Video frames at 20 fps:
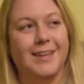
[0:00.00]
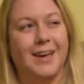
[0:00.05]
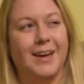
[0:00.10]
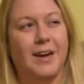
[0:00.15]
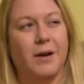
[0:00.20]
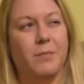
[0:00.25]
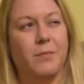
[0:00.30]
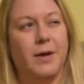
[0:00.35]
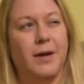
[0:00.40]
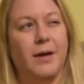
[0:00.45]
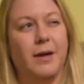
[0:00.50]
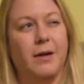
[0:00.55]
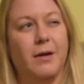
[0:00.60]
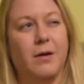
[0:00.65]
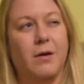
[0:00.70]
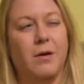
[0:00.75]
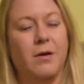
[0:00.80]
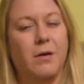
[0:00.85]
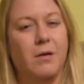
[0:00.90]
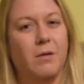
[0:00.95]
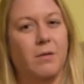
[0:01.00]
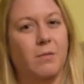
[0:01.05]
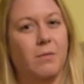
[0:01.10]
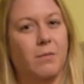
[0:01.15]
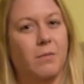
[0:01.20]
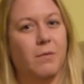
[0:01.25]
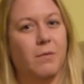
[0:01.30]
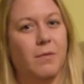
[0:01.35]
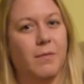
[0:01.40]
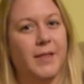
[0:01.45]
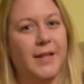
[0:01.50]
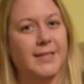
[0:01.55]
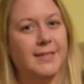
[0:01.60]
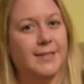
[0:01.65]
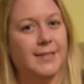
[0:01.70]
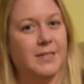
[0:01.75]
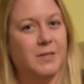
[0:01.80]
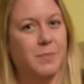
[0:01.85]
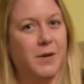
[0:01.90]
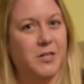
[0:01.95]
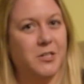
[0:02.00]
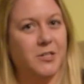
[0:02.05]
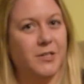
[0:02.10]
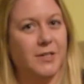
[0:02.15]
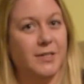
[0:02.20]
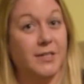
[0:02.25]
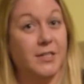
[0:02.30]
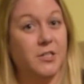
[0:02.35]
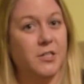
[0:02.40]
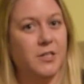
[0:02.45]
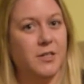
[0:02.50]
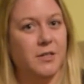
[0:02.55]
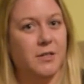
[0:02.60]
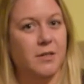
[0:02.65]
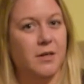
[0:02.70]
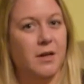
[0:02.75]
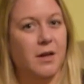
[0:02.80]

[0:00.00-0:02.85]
And I'm like, oh, that's the special edition.